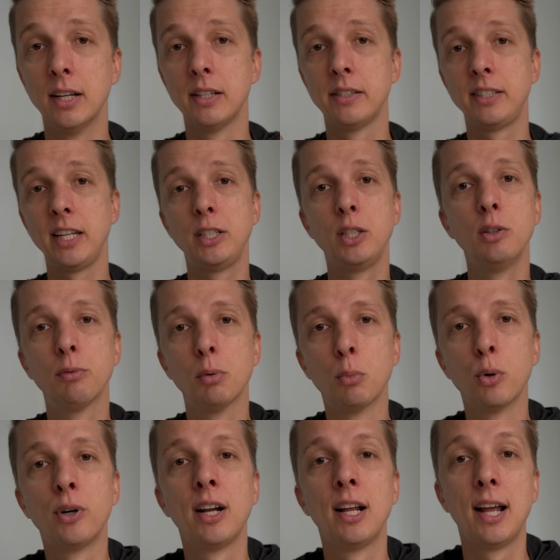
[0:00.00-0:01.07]
Stay tuned for
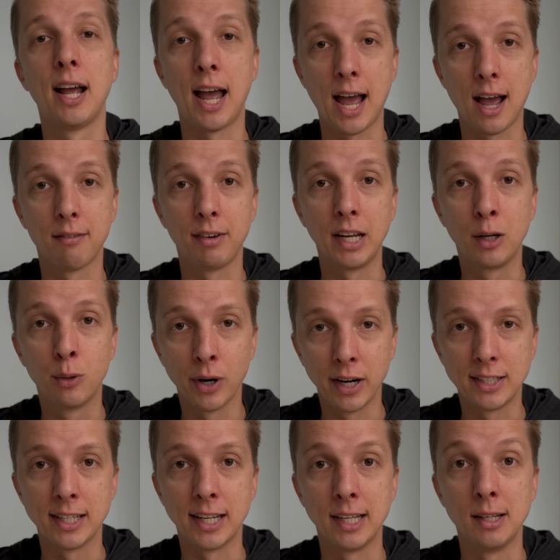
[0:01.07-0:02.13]
more. Have a
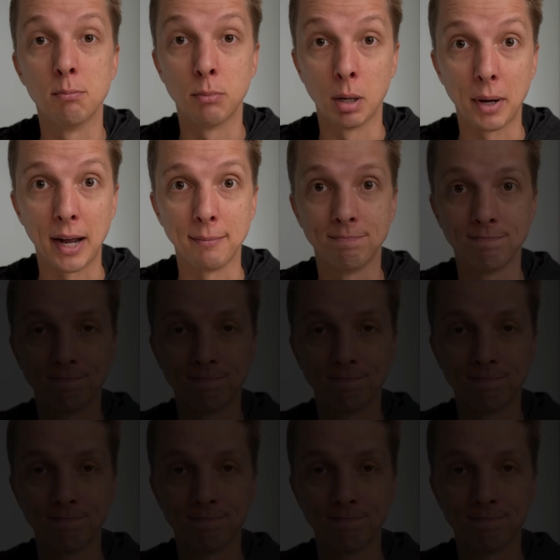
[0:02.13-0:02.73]
great day. Bye-bye.